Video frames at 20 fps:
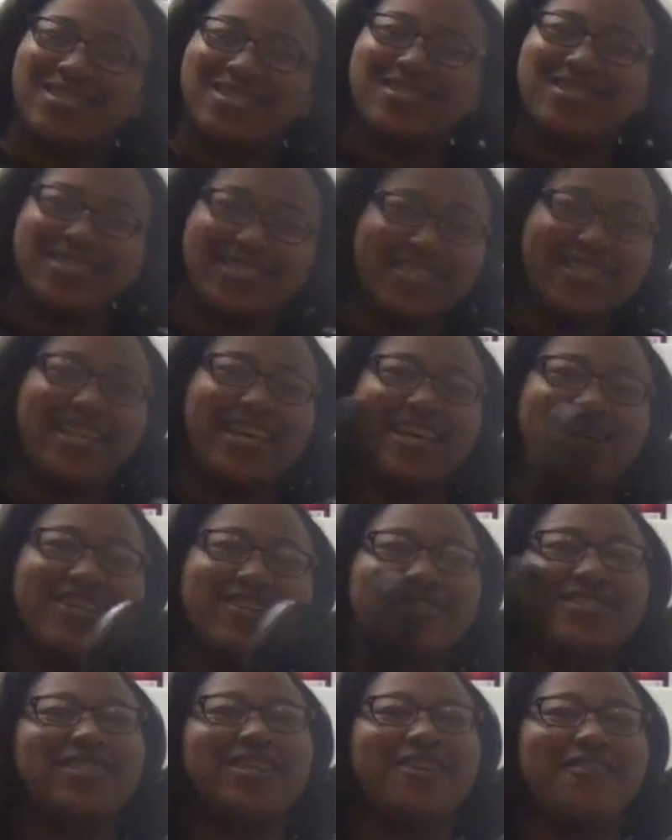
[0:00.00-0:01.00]
she like her
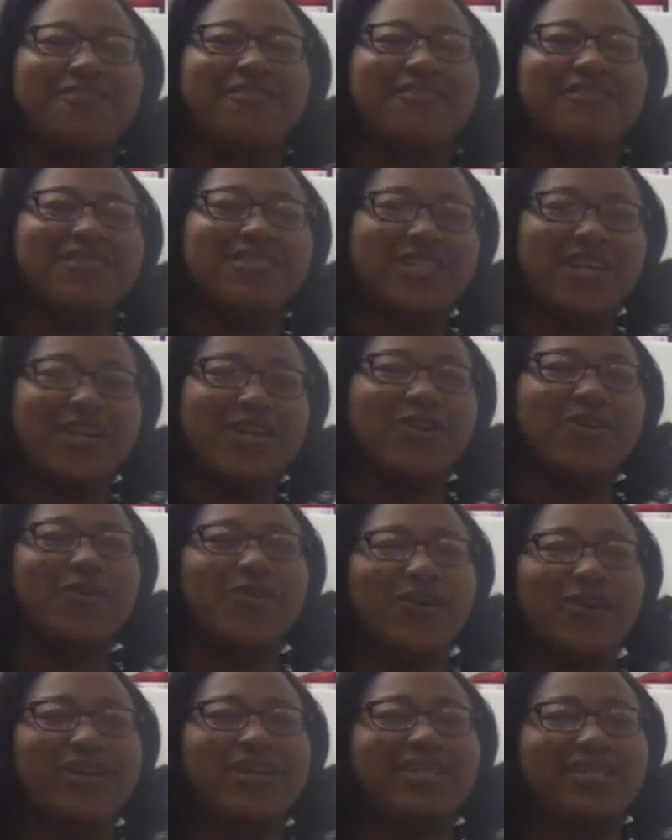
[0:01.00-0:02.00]
stuff a certain
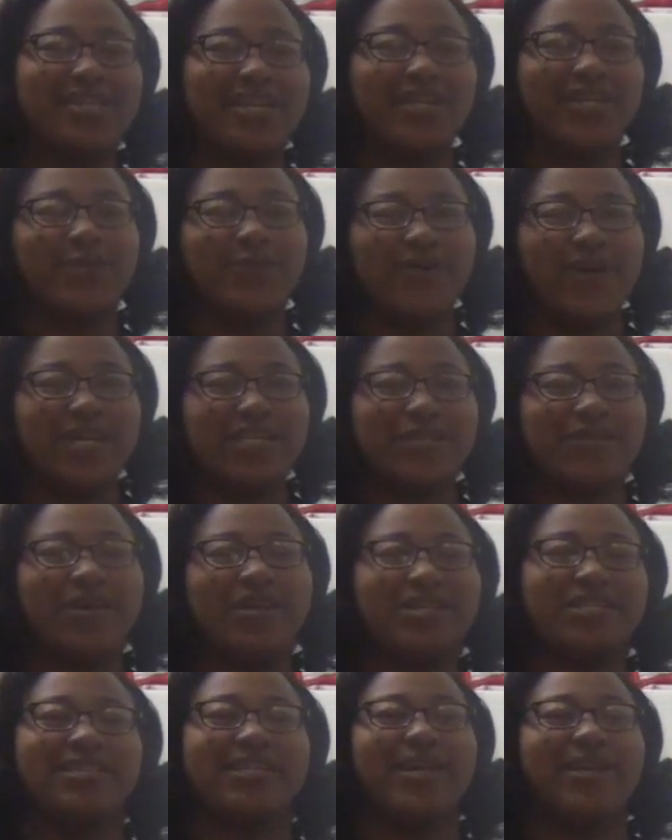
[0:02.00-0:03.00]
order, certain way, so I
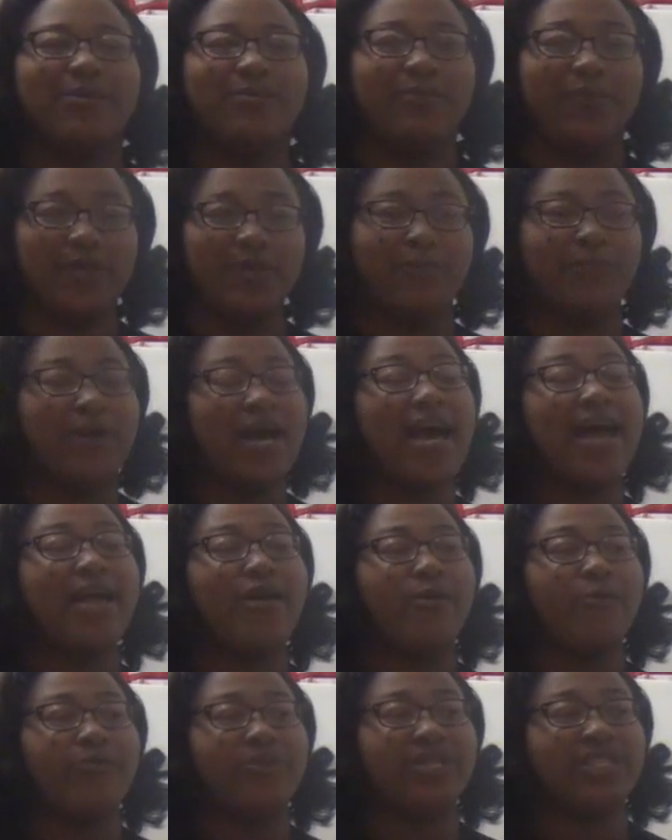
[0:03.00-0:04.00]
just let her be. But I
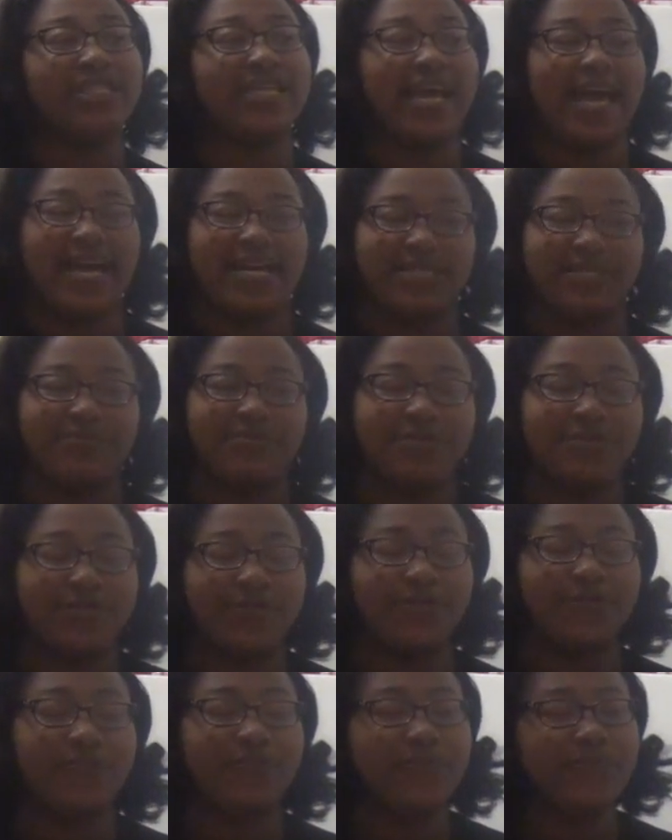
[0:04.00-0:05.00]
help when she asks me
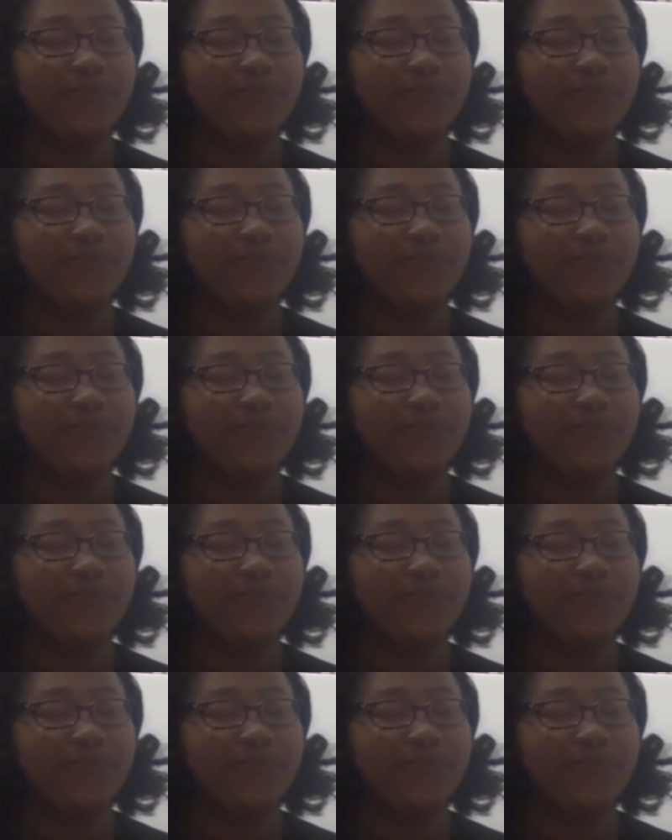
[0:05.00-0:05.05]
to.